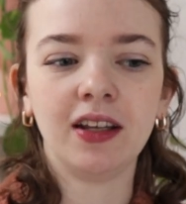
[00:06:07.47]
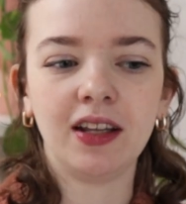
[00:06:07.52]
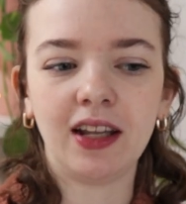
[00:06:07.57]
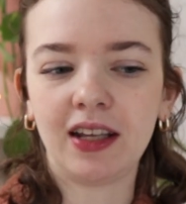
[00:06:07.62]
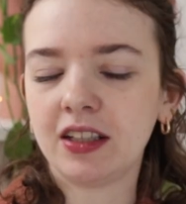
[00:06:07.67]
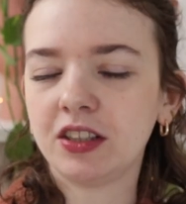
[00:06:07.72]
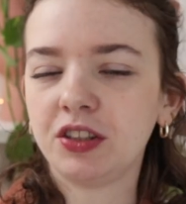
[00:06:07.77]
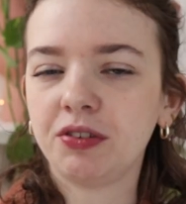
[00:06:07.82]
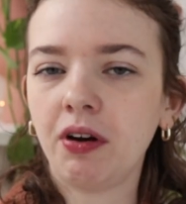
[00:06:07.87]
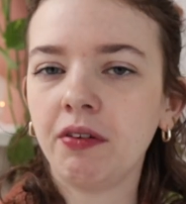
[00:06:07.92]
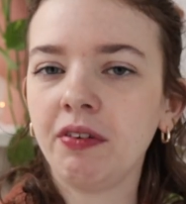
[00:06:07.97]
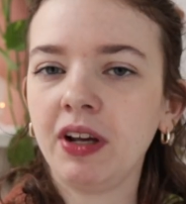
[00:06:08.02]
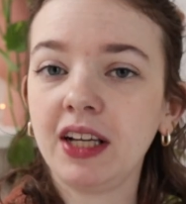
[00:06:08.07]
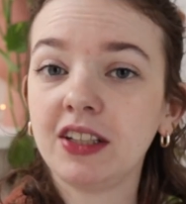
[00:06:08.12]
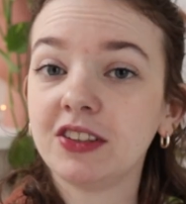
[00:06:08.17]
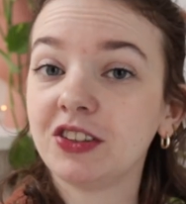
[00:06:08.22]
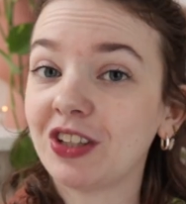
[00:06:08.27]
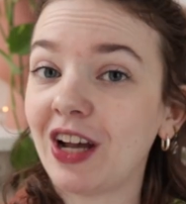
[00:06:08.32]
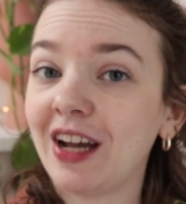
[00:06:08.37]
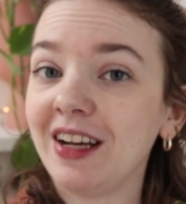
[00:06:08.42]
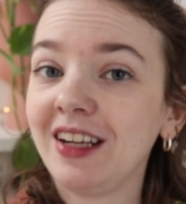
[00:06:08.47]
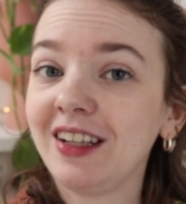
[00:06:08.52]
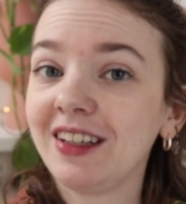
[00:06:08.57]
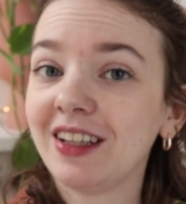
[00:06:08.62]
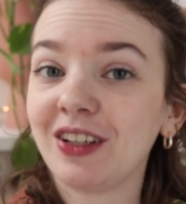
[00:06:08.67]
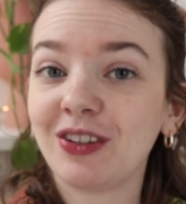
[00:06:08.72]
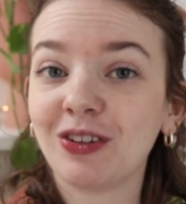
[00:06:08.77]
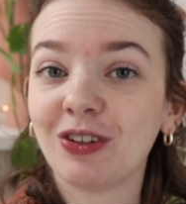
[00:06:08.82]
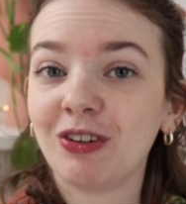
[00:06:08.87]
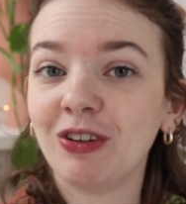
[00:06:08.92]
Like, it's very exciting
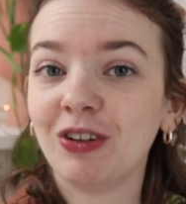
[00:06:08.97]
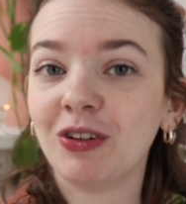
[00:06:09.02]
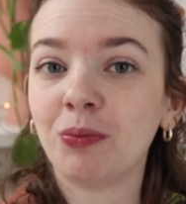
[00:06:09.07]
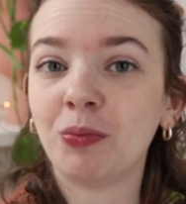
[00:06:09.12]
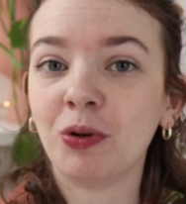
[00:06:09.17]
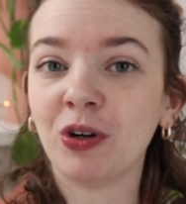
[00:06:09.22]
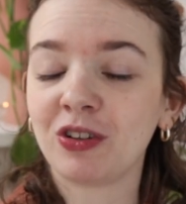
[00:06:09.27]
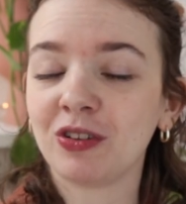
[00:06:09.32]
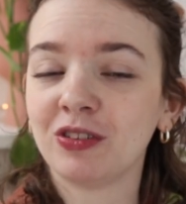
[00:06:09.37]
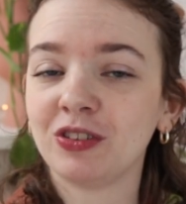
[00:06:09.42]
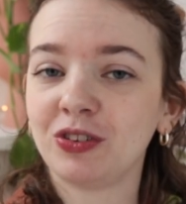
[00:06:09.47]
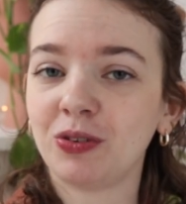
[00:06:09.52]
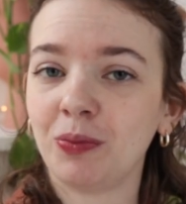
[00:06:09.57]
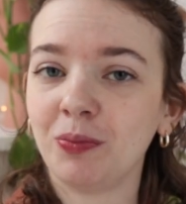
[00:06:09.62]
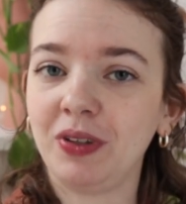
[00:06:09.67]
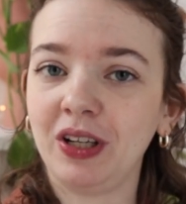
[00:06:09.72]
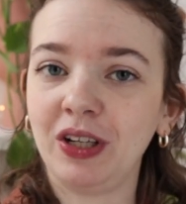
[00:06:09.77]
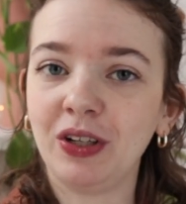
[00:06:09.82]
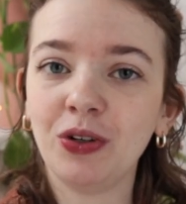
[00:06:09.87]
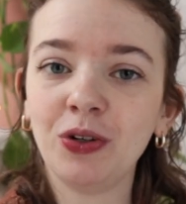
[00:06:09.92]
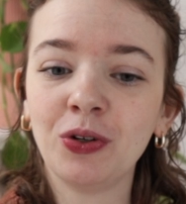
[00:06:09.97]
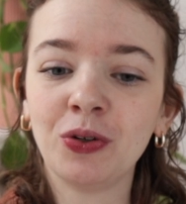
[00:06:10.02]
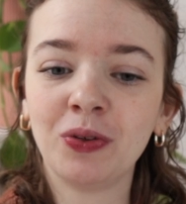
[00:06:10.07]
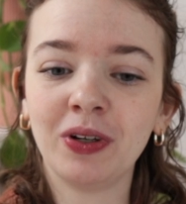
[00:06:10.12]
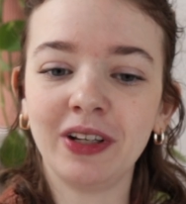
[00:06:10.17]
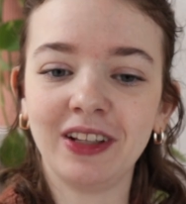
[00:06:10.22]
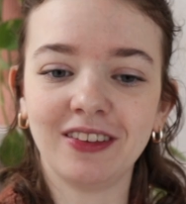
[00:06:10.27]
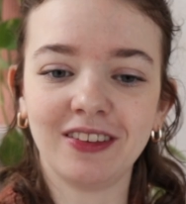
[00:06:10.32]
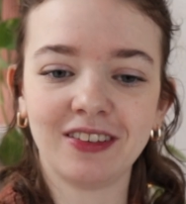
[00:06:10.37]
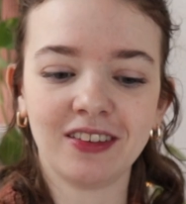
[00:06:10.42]
that you're gonna work on something new
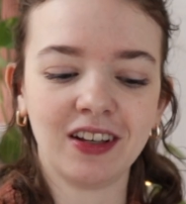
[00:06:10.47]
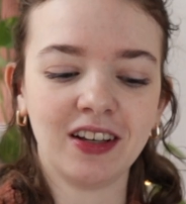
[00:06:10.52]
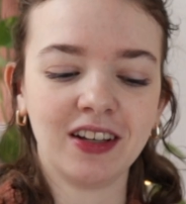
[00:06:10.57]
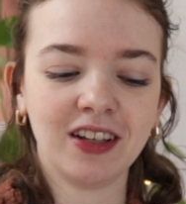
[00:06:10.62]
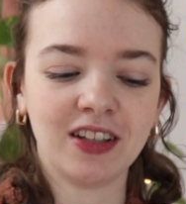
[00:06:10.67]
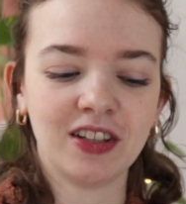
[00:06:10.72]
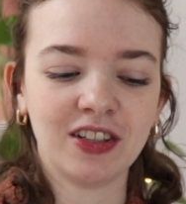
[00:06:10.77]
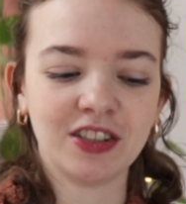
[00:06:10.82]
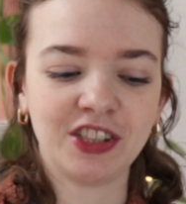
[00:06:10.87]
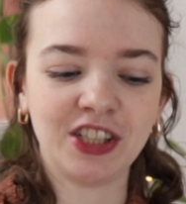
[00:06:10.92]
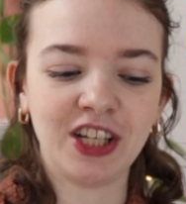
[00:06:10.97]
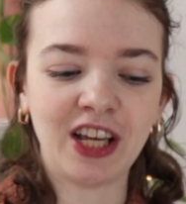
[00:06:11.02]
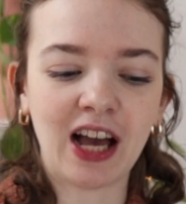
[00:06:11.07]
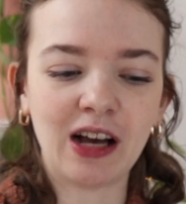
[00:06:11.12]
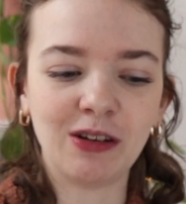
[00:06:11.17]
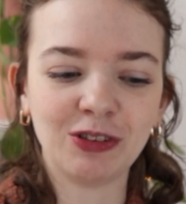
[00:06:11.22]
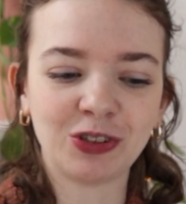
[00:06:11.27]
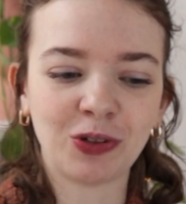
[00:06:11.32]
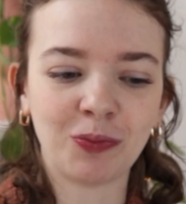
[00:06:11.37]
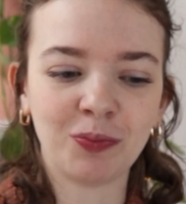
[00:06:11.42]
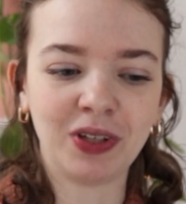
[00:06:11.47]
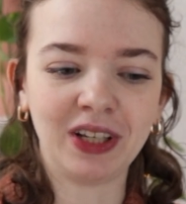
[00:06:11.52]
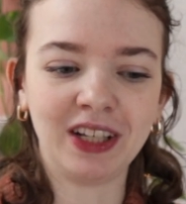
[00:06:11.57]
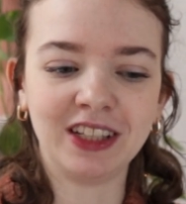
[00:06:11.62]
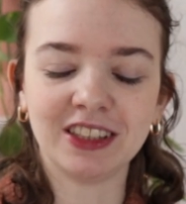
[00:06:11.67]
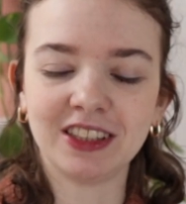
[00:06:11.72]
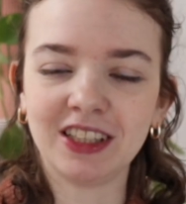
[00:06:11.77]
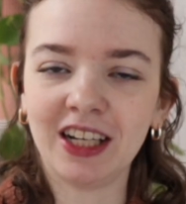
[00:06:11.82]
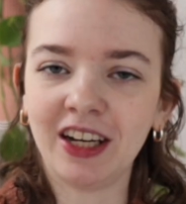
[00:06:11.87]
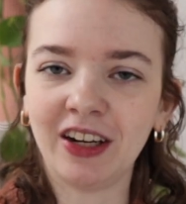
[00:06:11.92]
and see how something
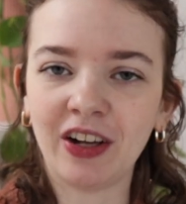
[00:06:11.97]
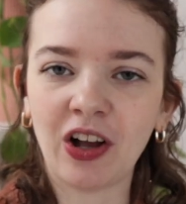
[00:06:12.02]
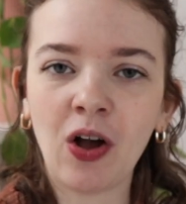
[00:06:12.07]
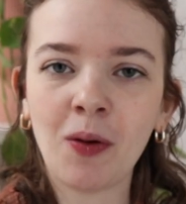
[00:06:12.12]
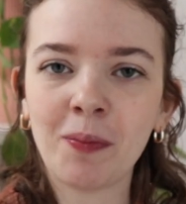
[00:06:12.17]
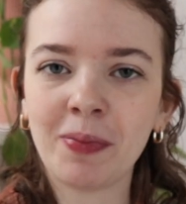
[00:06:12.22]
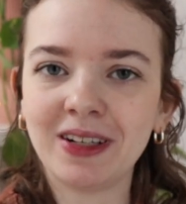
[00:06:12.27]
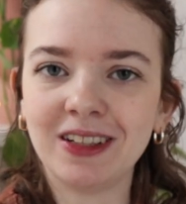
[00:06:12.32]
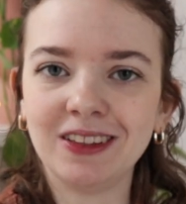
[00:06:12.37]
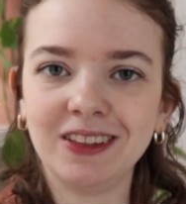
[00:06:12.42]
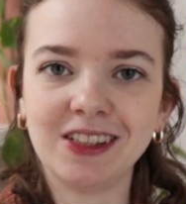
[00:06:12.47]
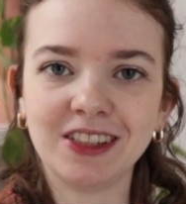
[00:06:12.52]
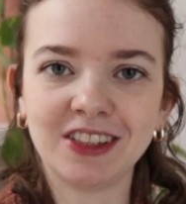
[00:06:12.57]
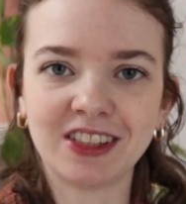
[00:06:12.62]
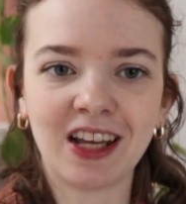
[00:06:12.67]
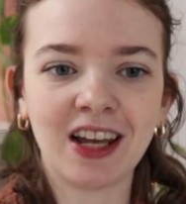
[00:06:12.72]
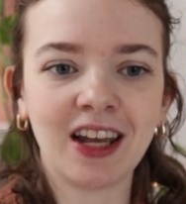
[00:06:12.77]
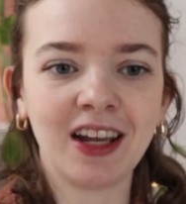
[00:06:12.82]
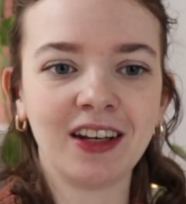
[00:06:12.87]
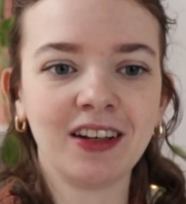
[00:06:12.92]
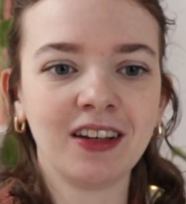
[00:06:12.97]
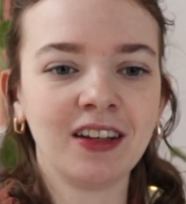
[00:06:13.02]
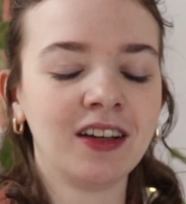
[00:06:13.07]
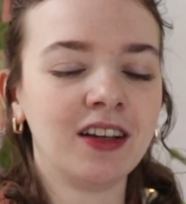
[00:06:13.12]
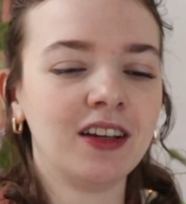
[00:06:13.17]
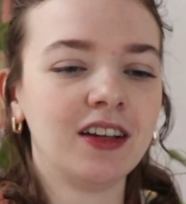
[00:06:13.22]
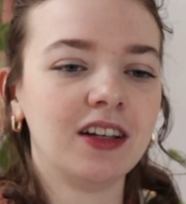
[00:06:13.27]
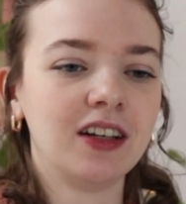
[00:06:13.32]
is knitting up, and a design,